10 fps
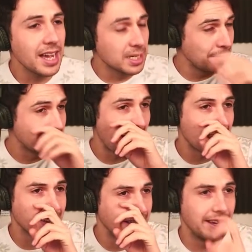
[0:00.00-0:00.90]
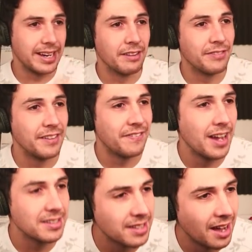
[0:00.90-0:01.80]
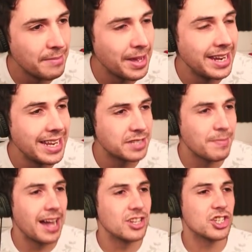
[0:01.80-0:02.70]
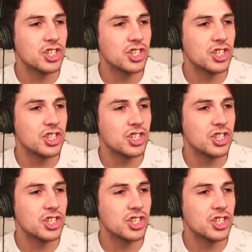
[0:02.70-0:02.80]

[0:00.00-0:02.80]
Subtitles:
has been tagged in for the first time in this match.